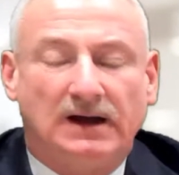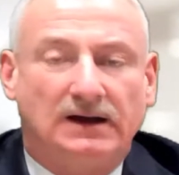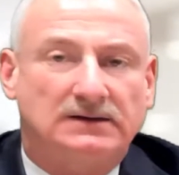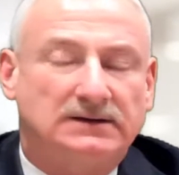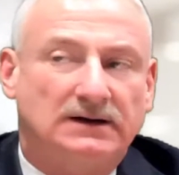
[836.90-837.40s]

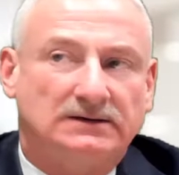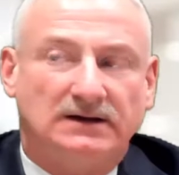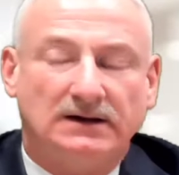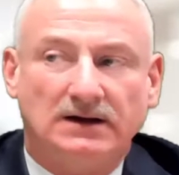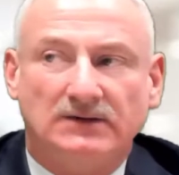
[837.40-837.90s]
I'll
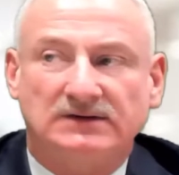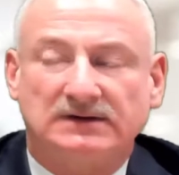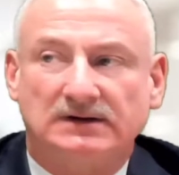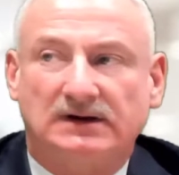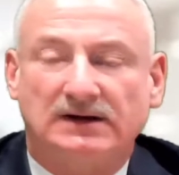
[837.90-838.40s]
tell you how this
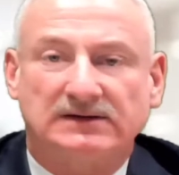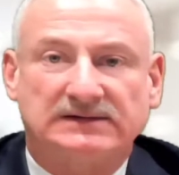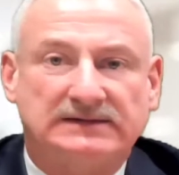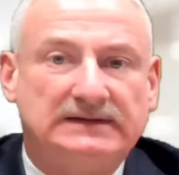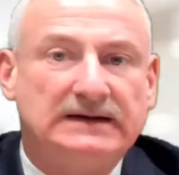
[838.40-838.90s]
can kind of
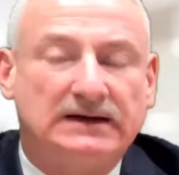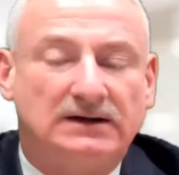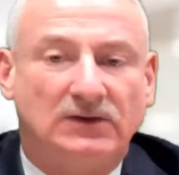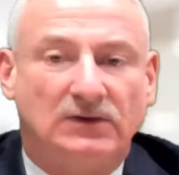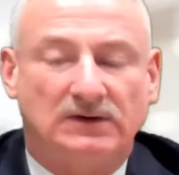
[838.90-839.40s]
sneak
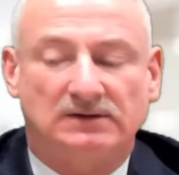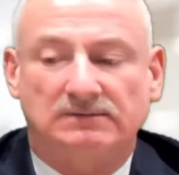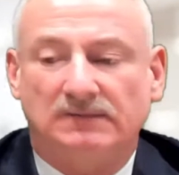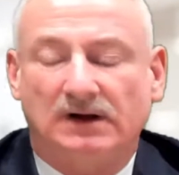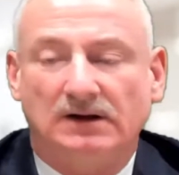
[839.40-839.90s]
into things.
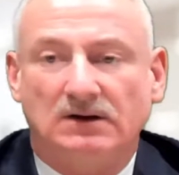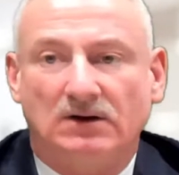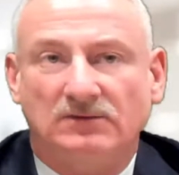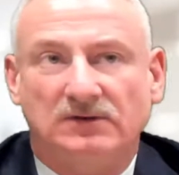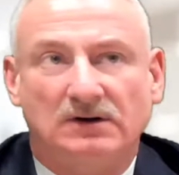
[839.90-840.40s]
Like, I
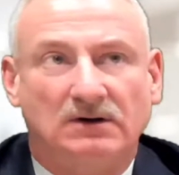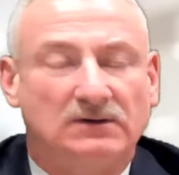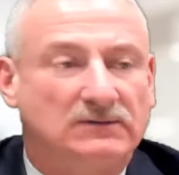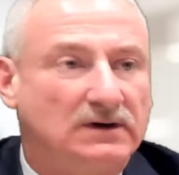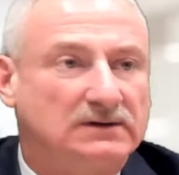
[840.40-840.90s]
negotiated a
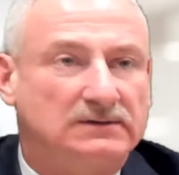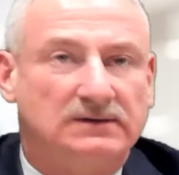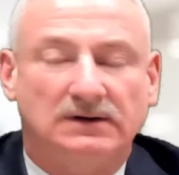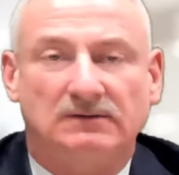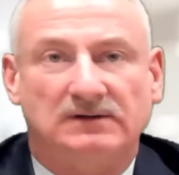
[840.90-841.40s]
contract,
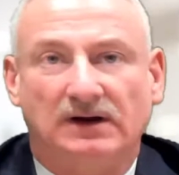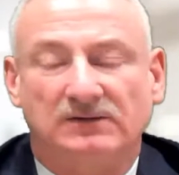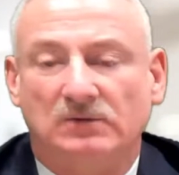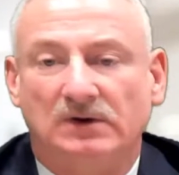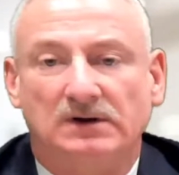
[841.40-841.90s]
I think it was
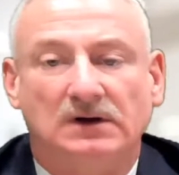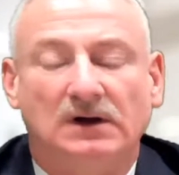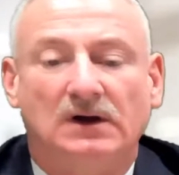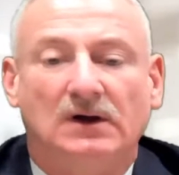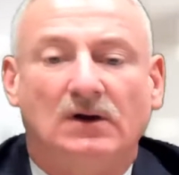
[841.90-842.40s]
last week,
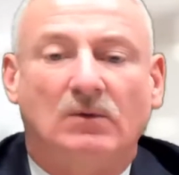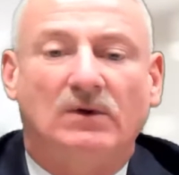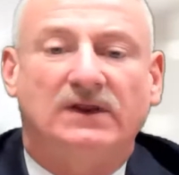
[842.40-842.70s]
where